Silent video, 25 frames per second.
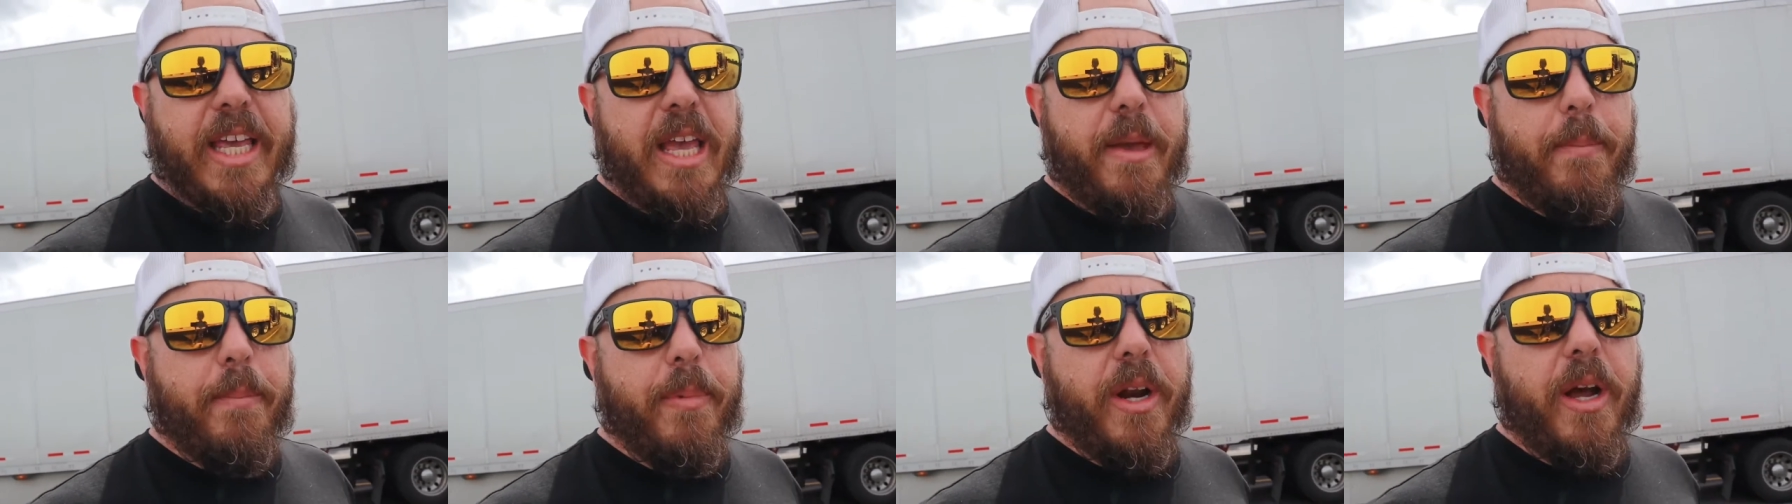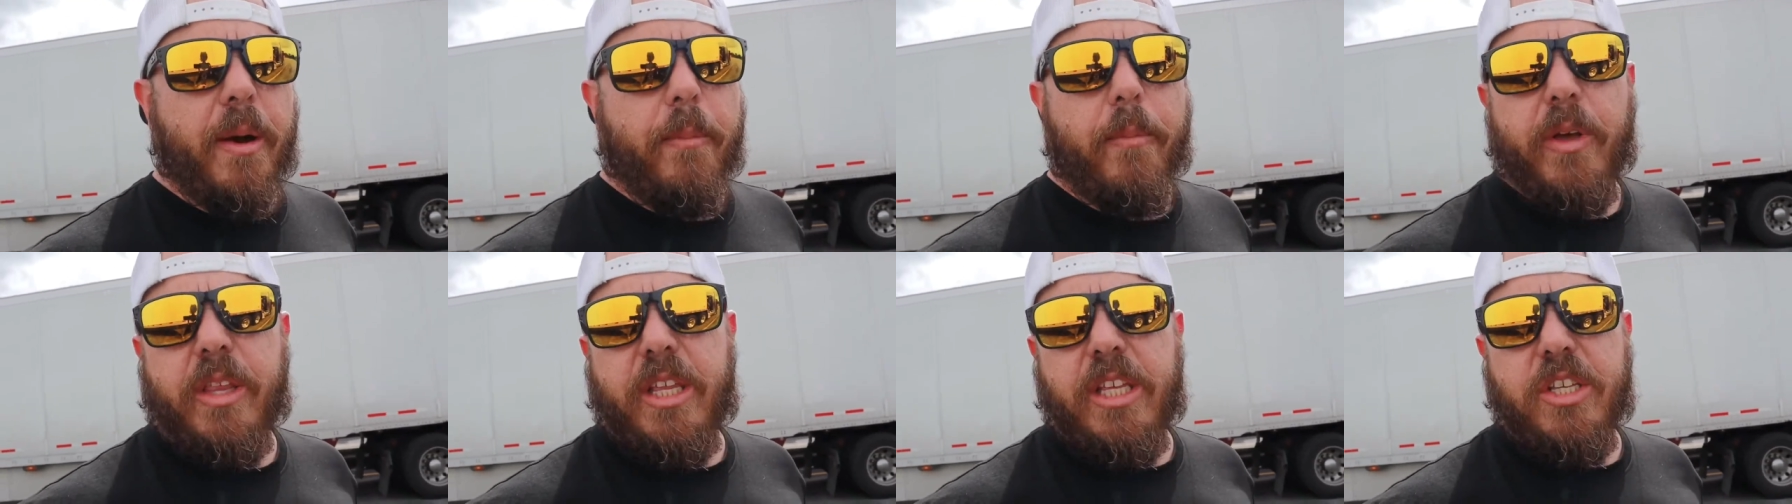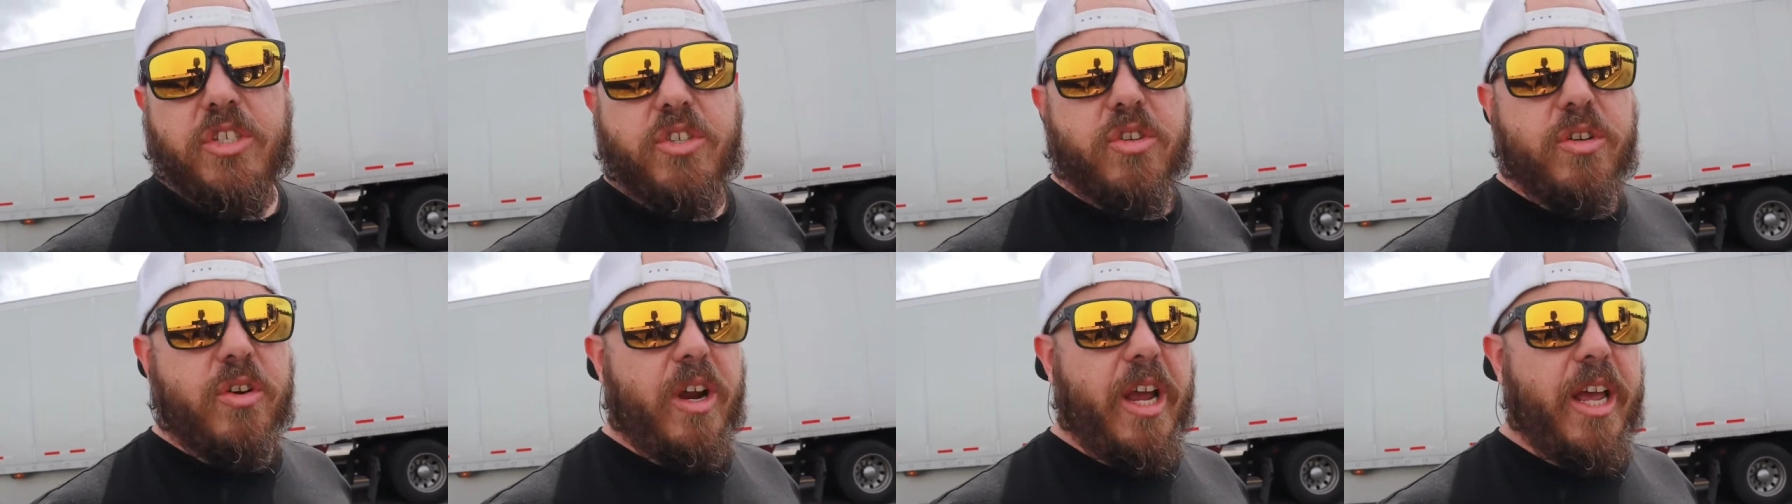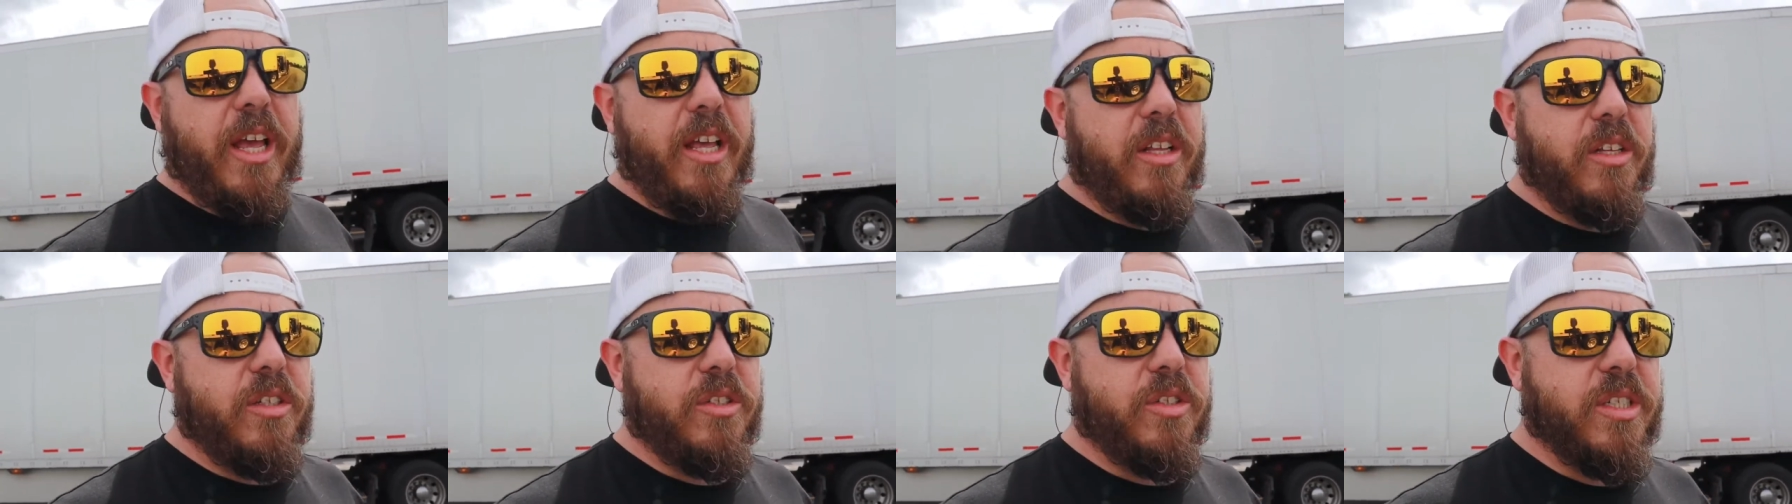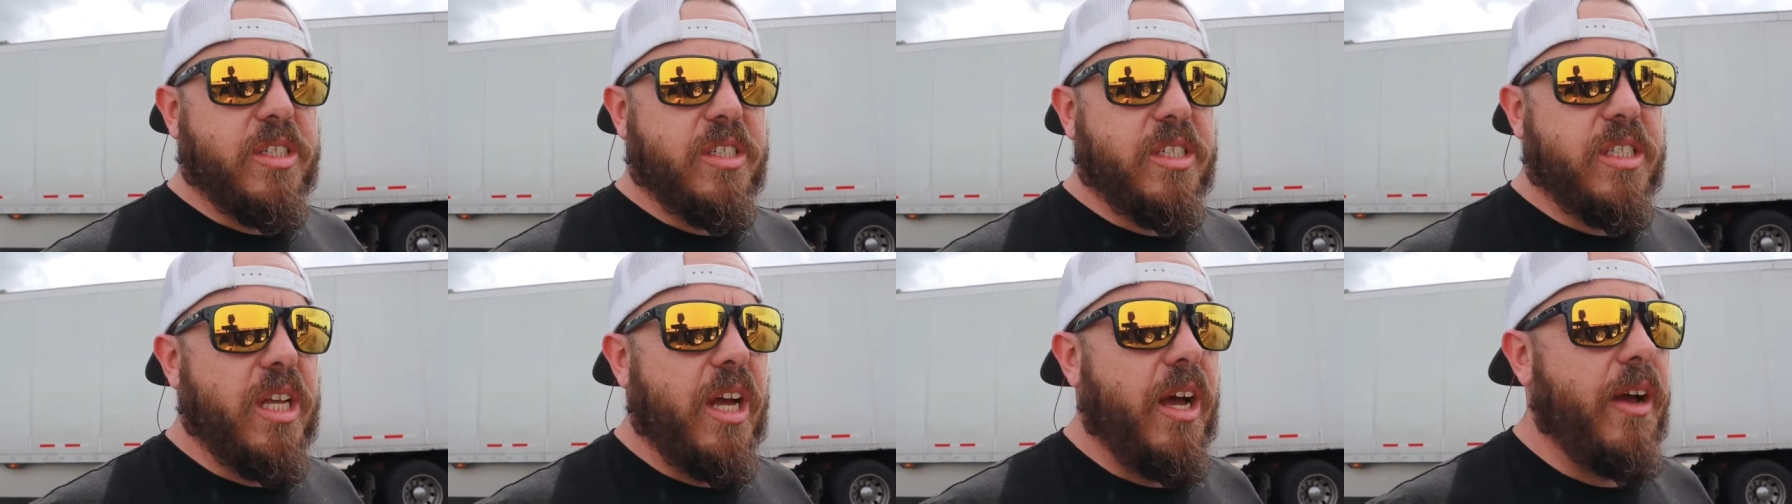keeping up with these trailers
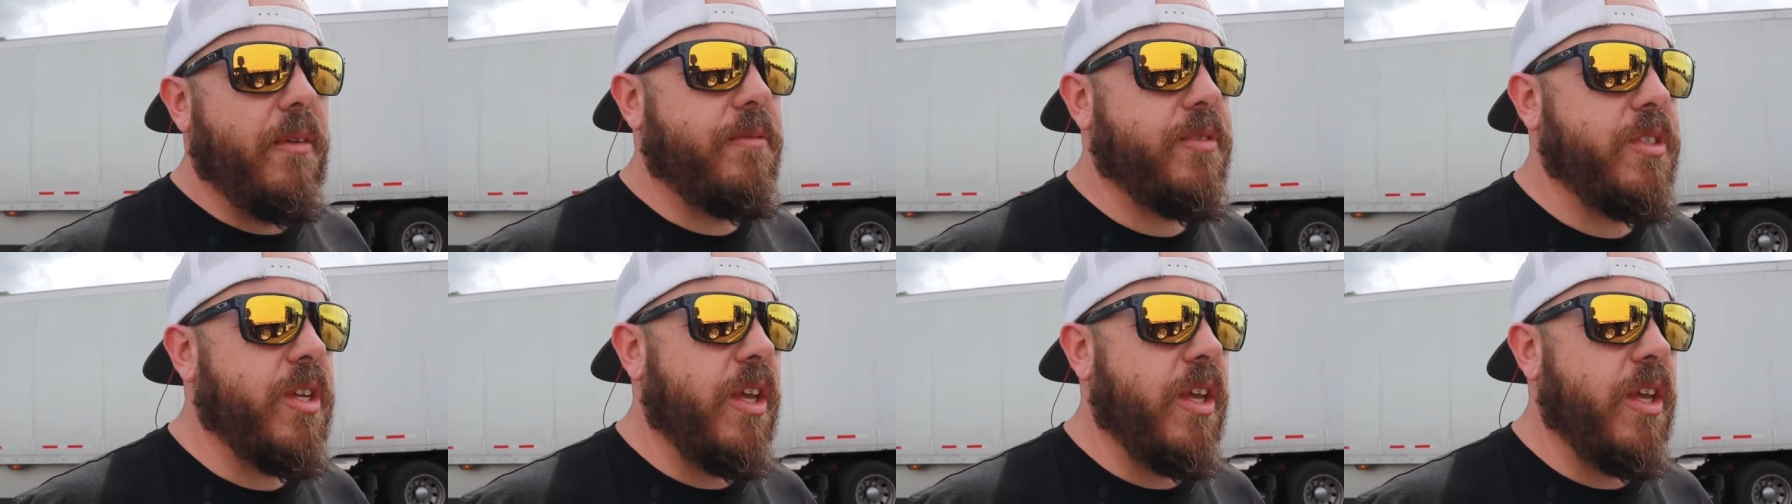and stuff,